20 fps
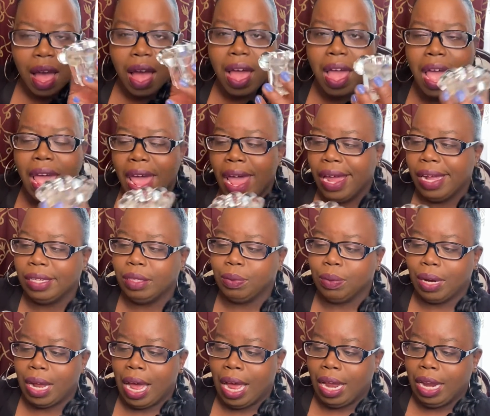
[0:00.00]
And
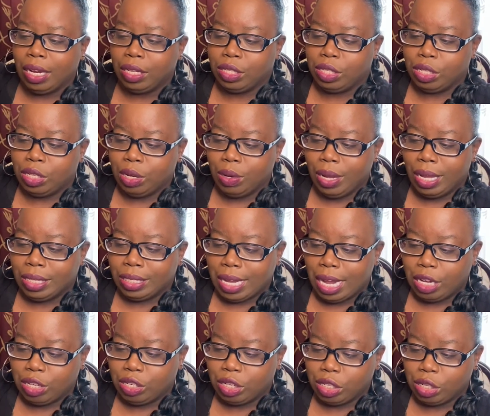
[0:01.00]
what I do is
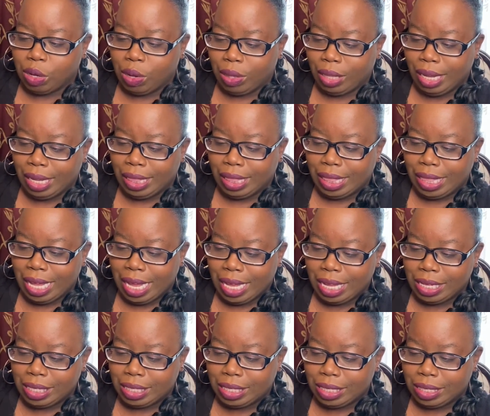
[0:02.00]
I just go like
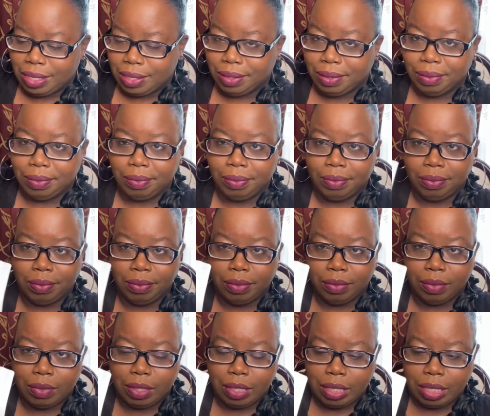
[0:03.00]
this
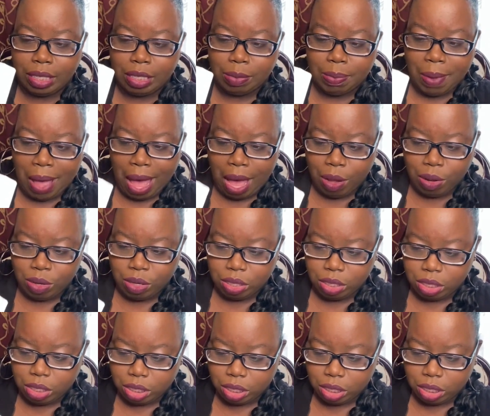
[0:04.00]
pouch.